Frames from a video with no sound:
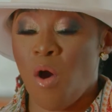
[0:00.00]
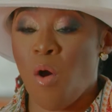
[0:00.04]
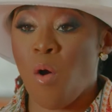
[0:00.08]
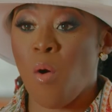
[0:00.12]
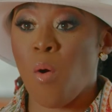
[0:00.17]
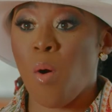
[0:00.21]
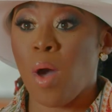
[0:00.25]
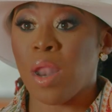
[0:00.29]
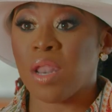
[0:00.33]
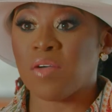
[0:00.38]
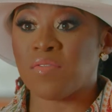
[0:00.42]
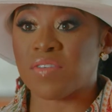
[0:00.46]

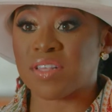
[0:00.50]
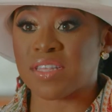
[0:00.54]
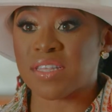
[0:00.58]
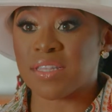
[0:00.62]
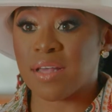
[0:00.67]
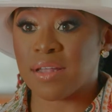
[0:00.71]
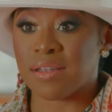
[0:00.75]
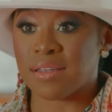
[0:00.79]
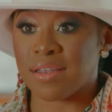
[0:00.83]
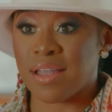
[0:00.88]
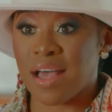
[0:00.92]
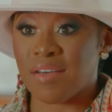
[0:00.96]
all of a
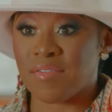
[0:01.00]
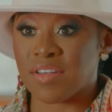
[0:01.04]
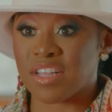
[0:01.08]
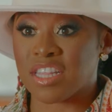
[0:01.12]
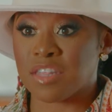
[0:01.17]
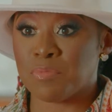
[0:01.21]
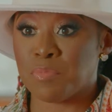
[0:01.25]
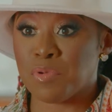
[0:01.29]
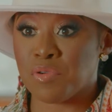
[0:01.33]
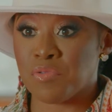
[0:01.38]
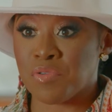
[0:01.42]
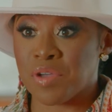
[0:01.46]
sudden have
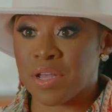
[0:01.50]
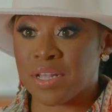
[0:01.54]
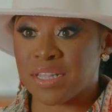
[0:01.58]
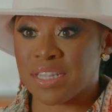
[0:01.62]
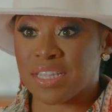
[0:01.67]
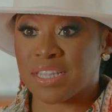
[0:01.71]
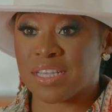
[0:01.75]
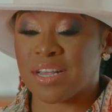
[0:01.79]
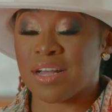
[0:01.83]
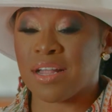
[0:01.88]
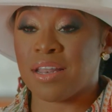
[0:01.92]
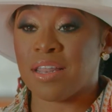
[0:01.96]

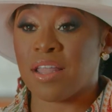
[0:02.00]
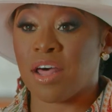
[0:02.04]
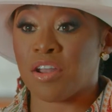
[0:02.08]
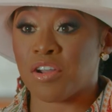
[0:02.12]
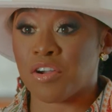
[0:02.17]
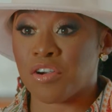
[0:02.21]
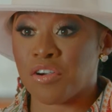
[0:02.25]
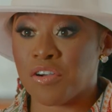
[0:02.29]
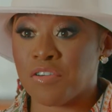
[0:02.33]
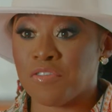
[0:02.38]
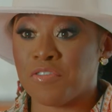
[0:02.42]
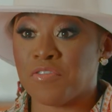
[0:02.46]
experienced
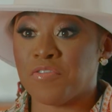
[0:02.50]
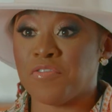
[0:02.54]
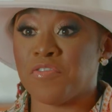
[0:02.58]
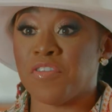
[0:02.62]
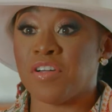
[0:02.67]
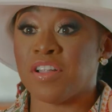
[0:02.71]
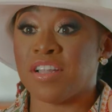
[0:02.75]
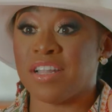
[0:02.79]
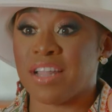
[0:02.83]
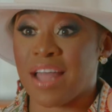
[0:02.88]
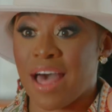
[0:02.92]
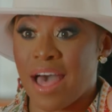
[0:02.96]

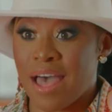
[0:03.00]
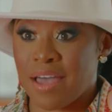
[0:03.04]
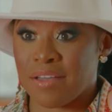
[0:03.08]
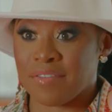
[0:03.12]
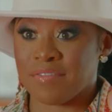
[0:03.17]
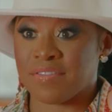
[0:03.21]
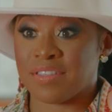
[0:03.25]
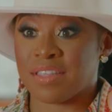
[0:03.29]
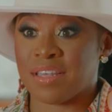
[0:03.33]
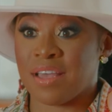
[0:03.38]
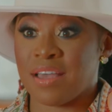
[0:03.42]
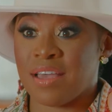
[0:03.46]
clutter-full
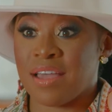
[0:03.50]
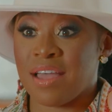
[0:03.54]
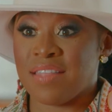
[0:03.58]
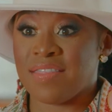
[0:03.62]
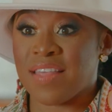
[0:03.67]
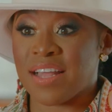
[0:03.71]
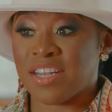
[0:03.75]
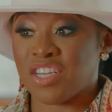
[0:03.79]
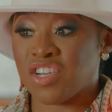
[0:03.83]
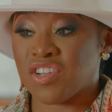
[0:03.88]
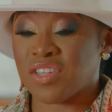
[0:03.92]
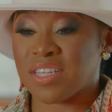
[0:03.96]
lives
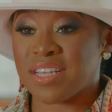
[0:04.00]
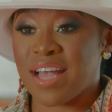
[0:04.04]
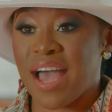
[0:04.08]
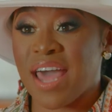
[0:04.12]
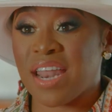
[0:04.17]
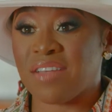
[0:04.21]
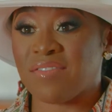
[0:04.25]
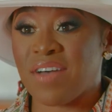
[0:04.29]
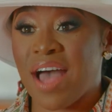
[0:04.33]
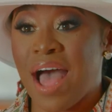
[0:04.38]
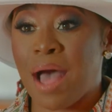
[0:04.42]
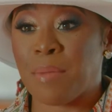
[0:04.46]
that just
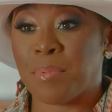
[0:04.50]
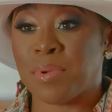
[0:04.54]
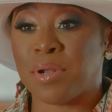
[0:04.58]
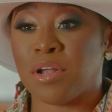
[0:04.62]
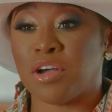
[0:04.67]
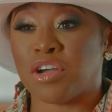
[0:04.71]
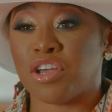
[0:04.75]
kind of happen